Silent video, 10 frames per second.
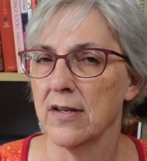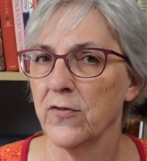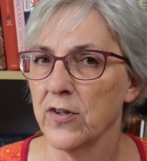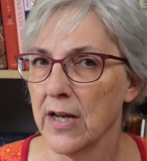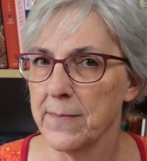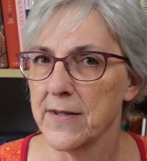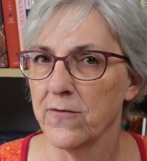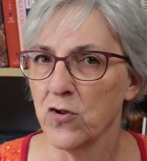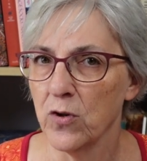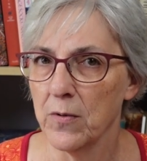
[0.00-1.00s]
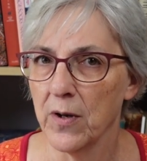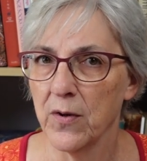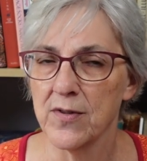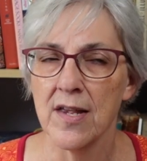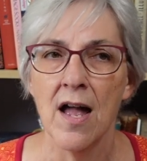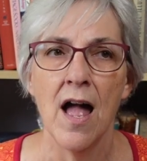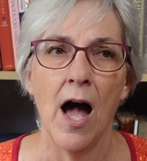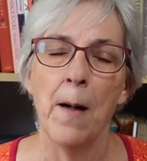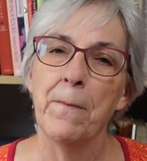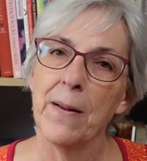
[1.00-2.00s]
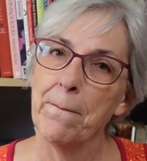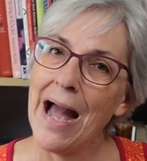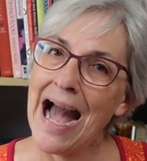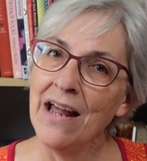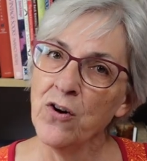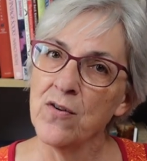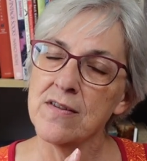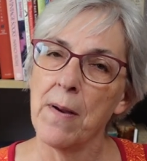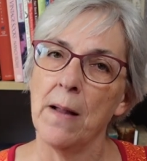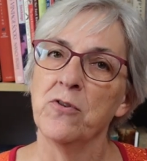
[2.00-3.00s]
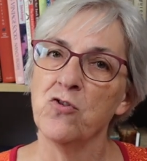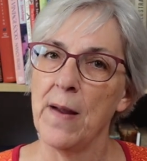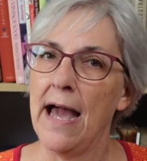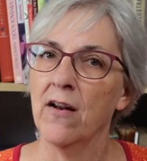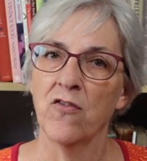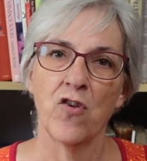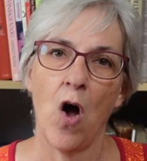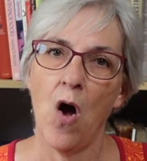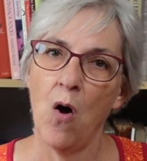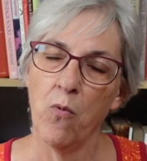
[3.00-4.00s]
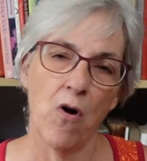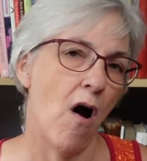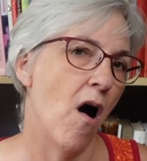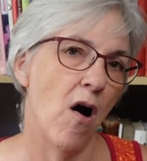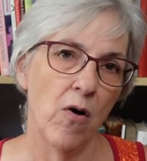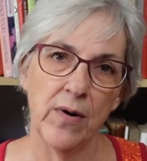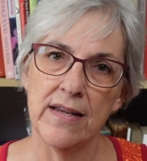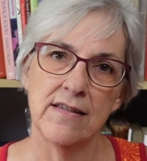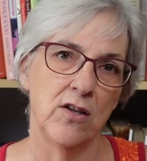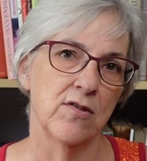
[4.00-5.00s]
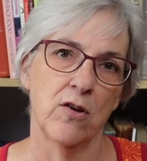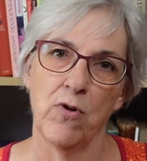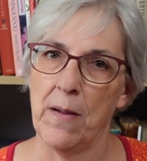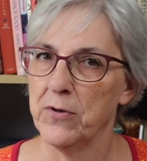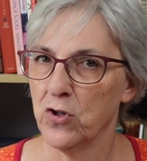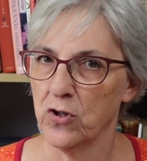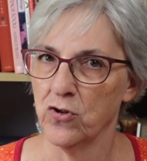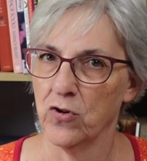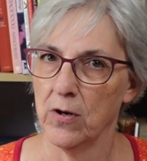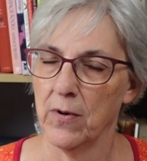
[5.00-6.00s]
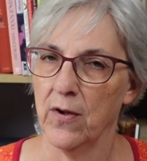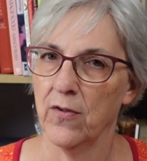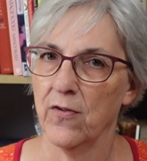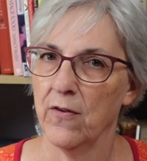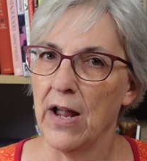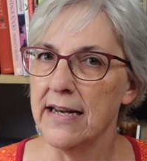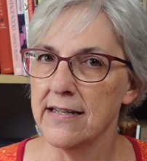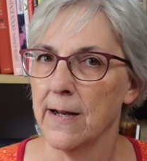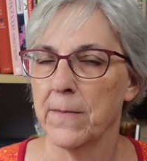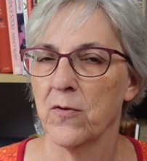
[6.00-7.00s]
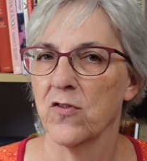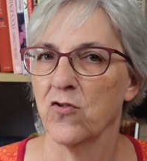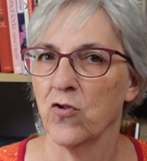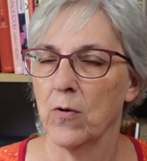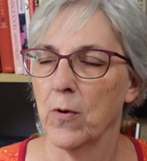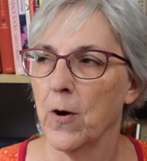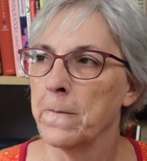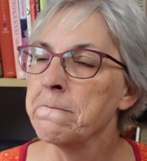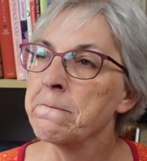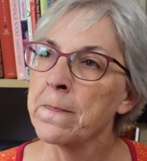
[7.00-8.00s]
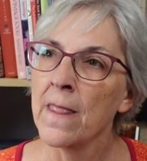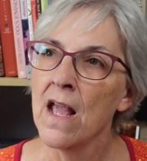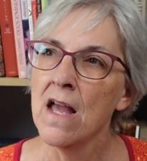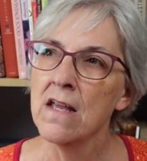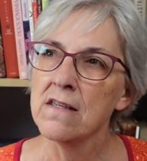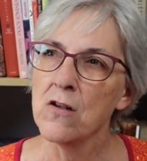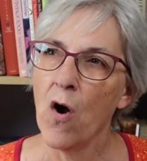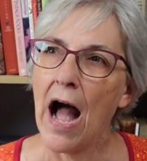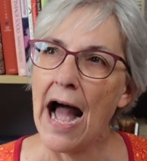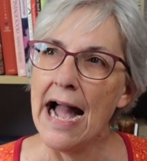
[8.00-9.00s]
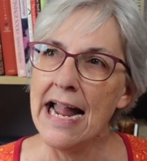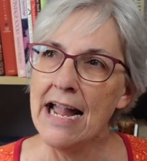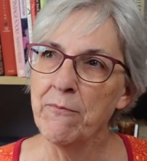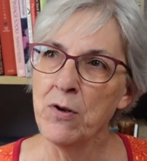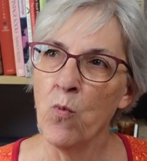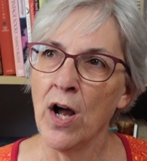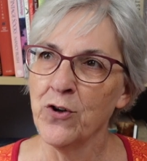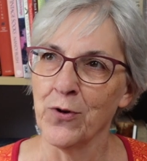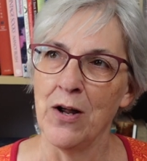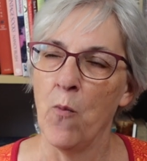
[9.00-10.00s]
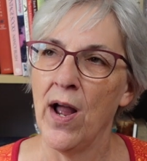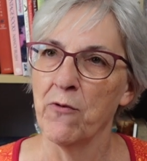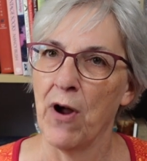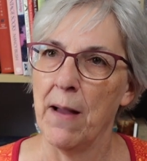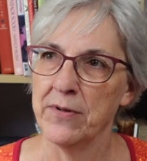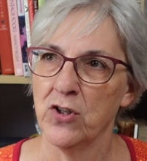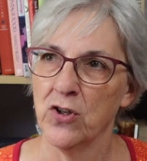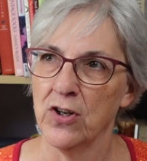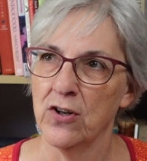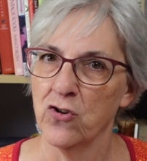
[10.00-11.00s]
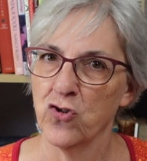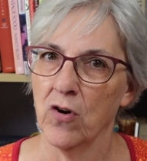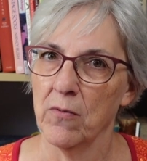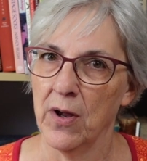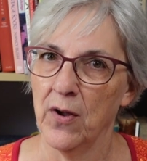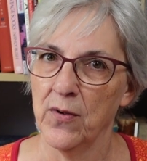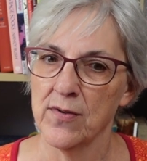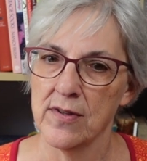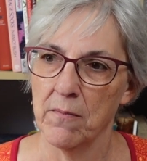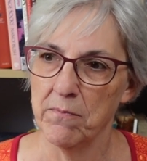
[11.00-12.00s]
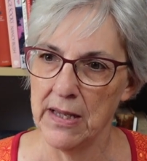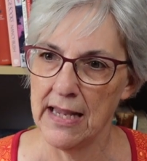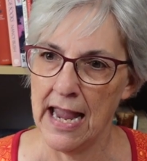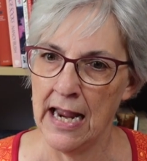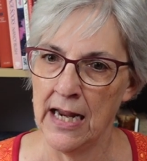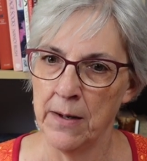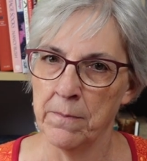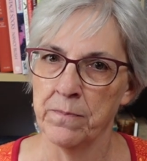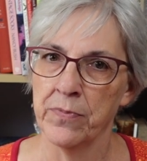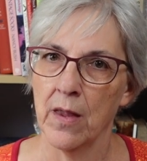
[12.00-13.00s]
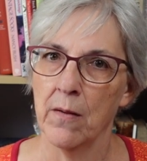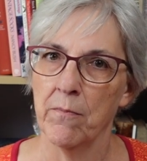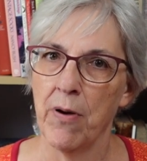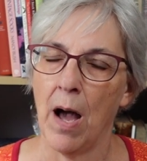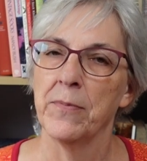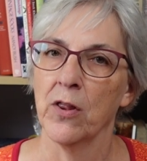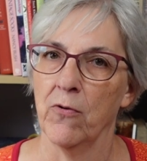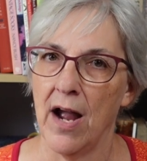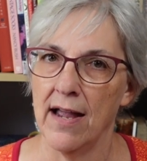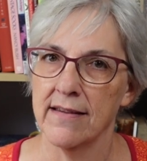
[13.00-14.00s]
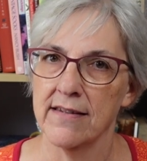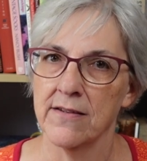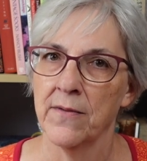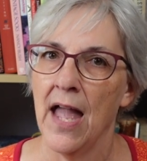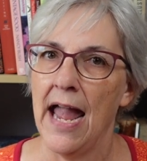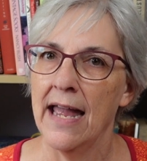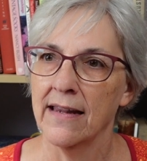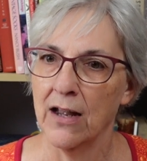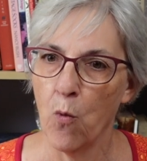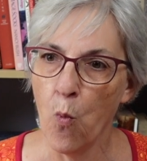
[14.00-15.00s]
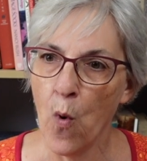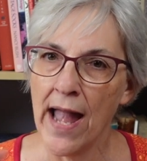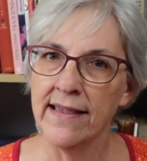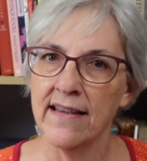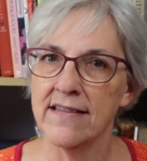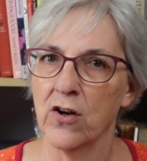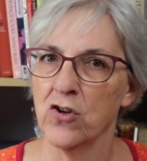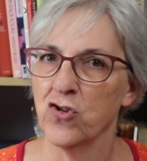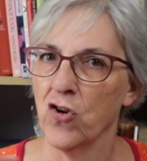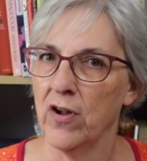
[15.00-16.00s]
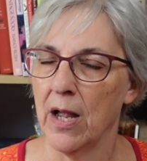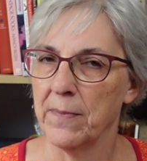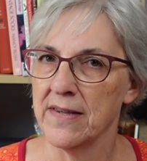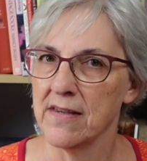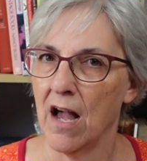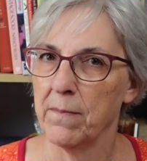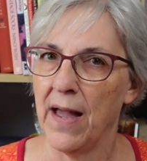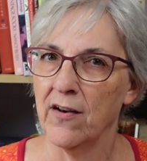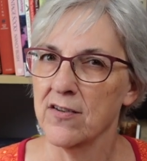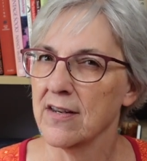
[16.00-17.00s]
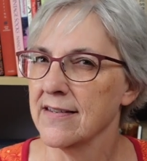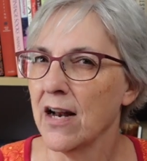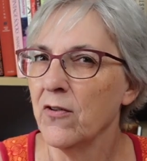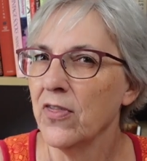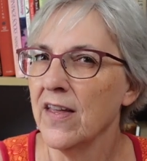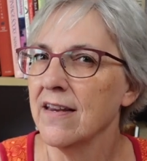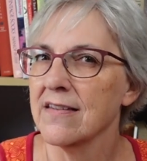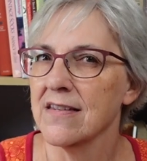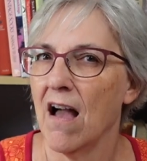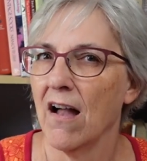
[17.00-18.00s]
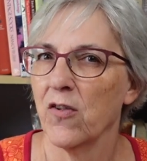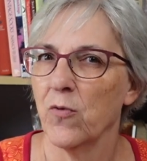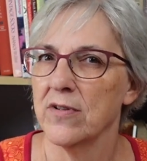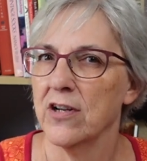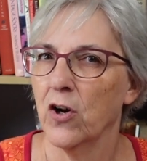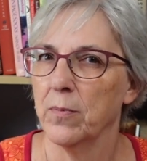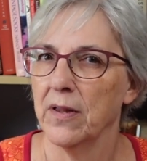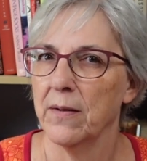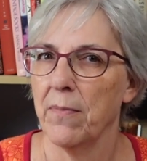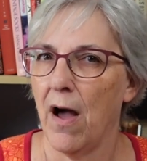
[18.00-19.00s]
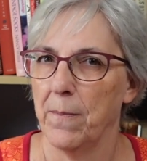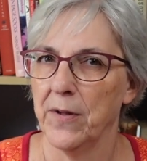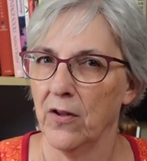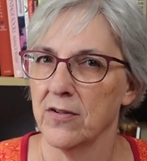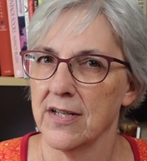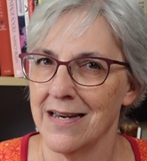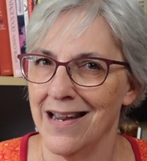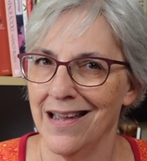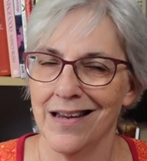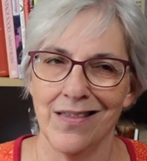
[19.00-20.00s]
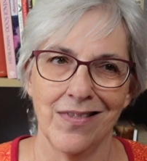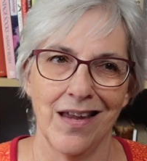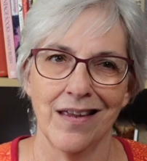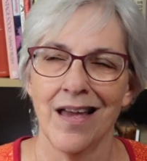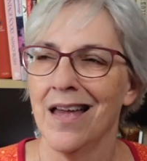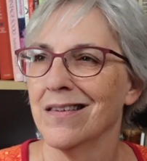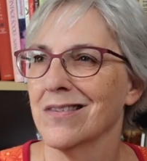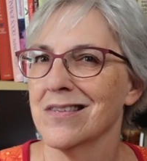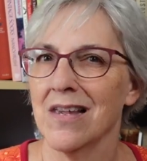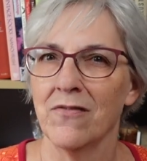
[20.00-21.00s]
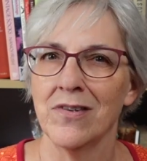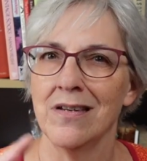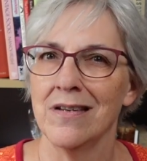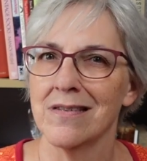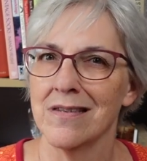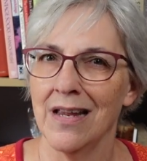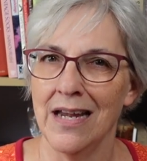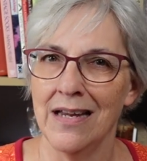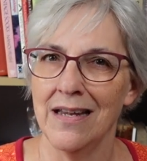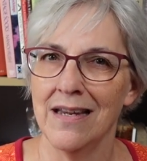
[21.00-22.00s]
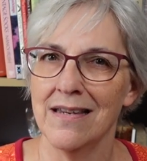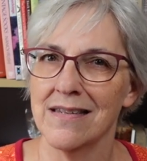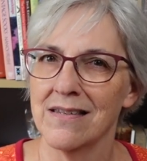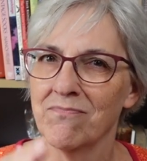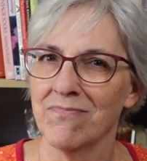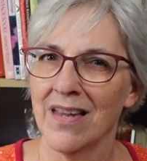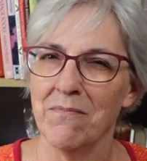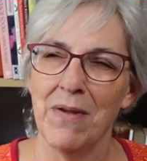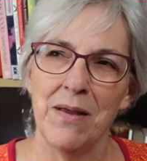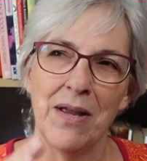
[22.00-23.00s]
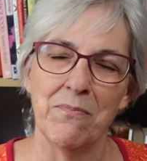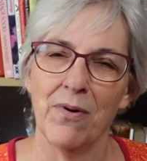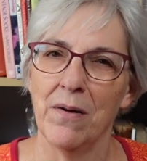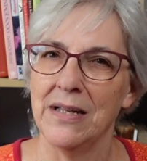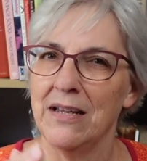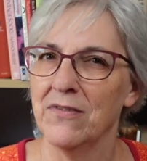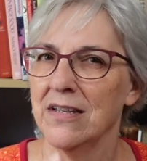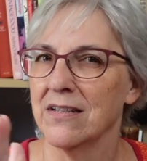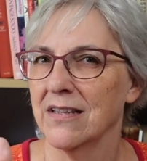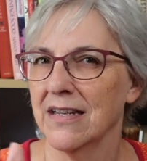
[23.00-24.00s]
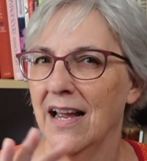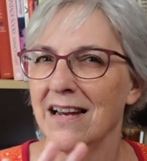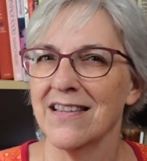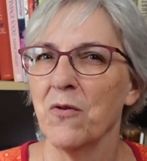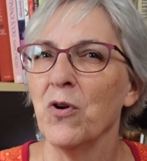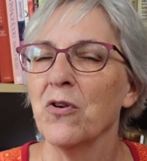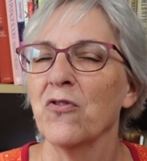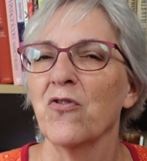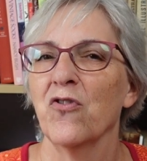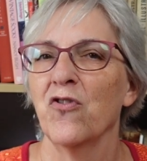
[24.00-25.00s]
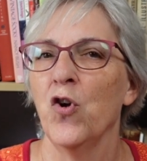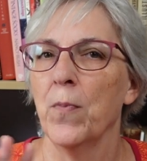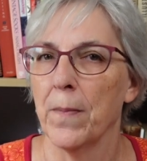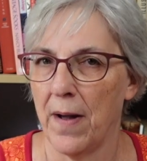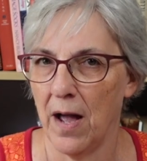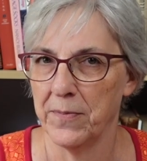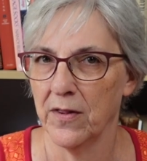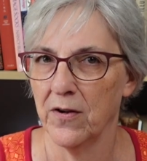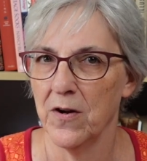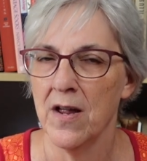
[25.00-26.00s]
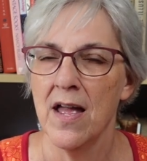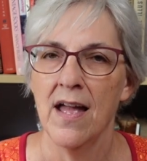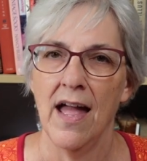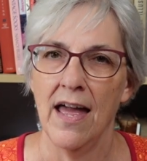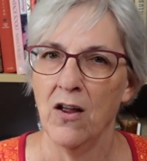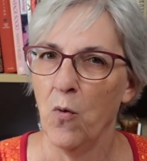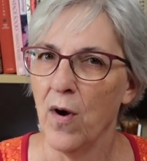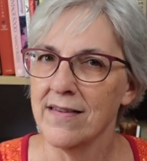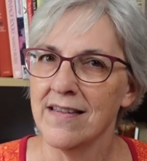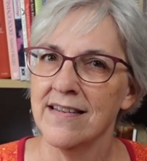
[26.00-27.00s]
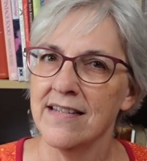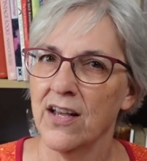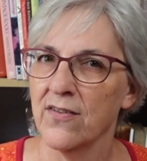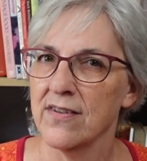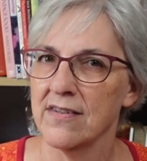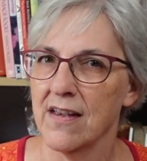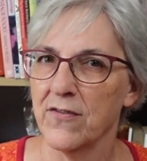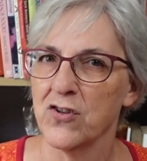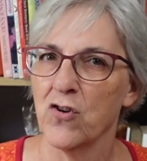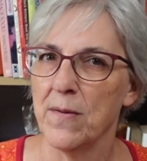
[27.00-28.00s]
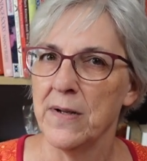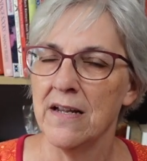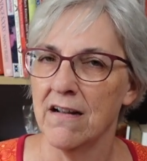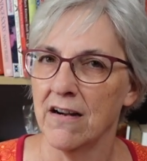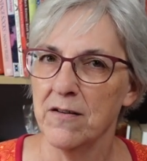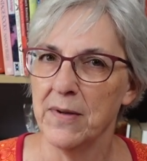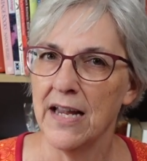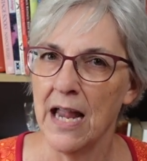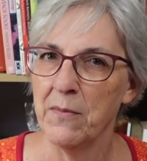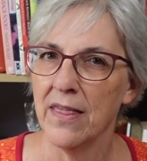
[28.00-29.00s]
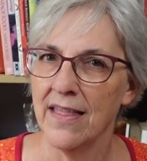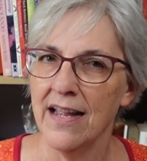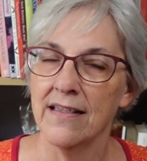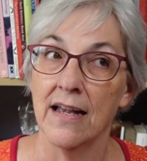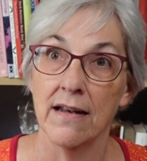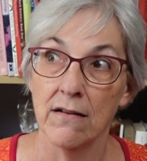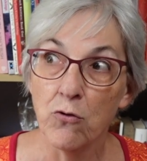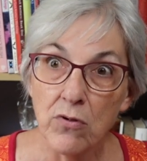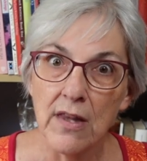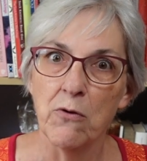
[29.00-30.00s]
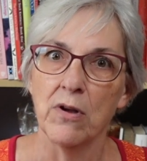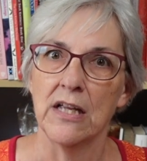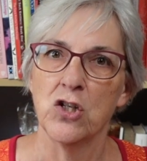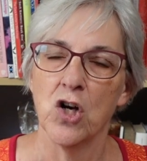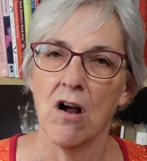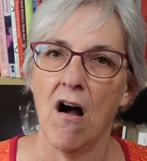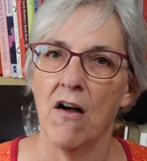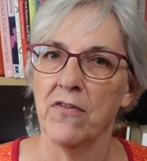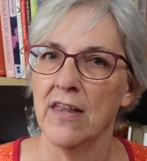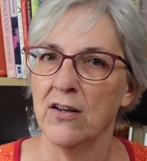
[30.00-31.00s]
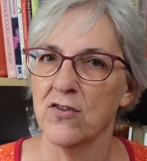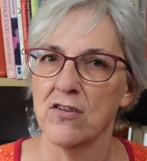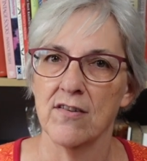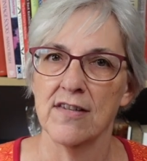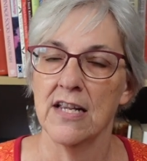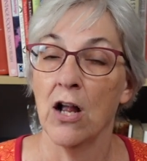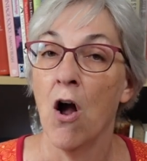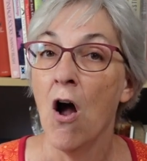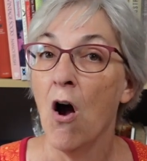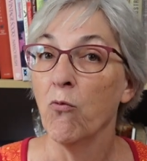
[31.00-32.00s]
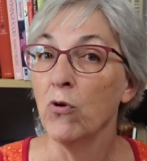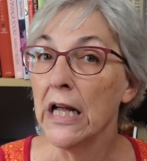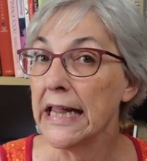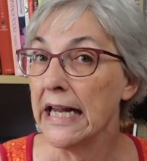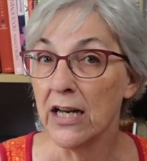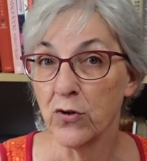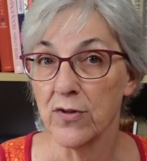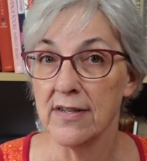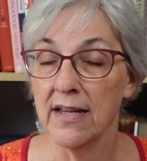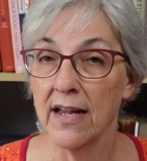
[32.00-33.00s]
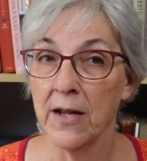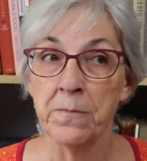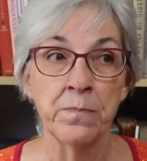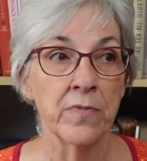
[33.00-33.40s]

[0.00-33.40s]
in different types of short rows. But patterns, published patterns, we're always using wrap and turn short rows anytime there's a short row. So I have been wondering when wrap and turn short rows became popularized and like when they started showing up in sock patterns, because I don't think socks were terribly popular to knit in like the 70s and 80s, maybe, and probably even into the 90s. They weren't super popular, and it wasn't until self-striping yarn became a thing that they really took off, and then you start seeing really interesting